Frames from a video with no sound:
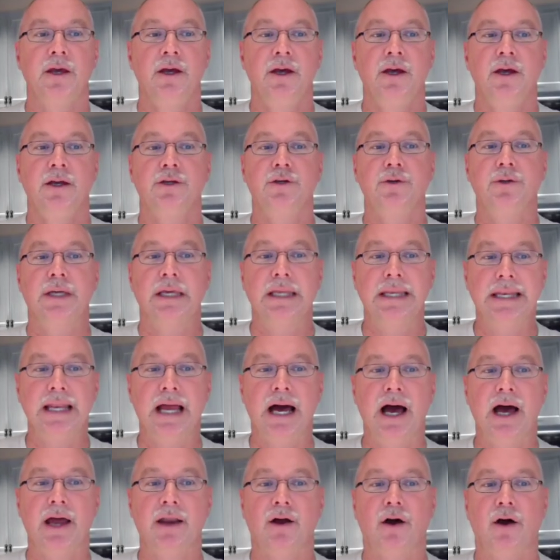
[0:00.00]
You
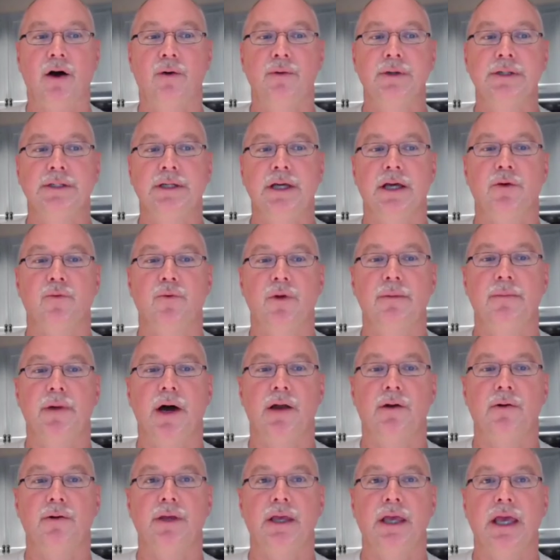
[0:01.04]
cannot always get a
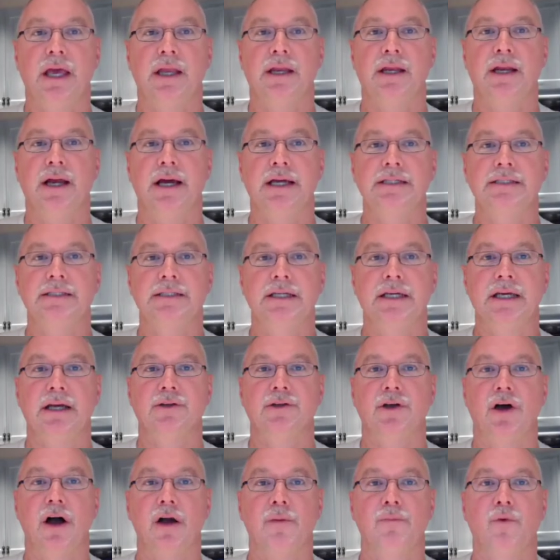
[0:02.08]
remodel can in IC. I'll
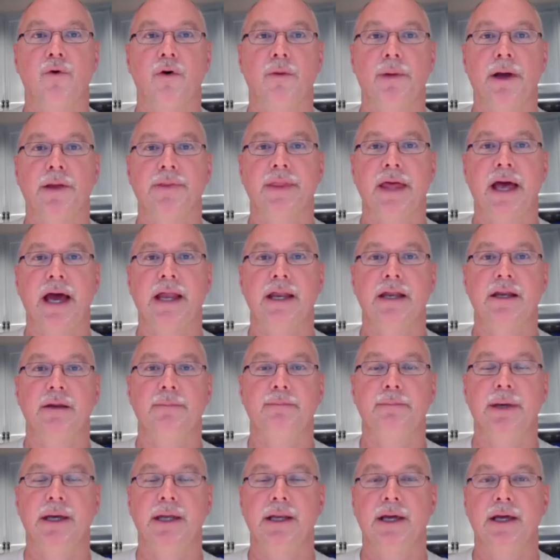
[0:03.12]
talk more about that in a
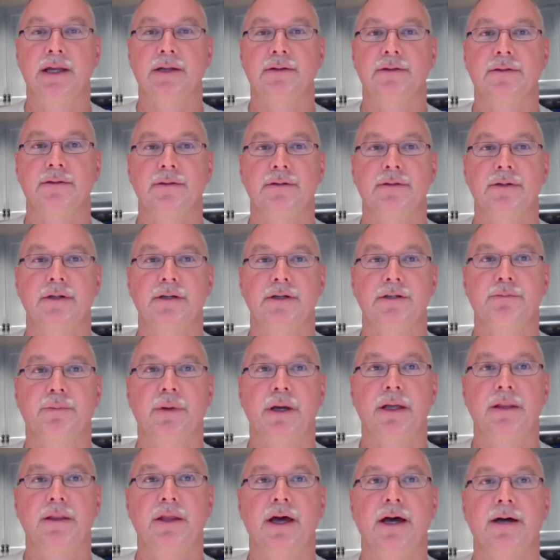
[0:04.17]
minute and
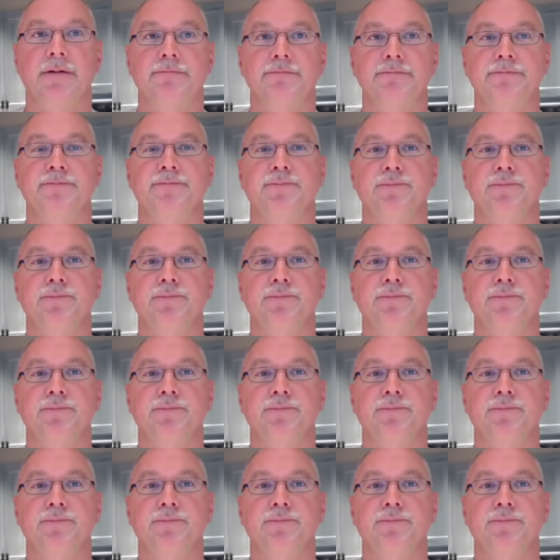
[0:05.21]
explain that.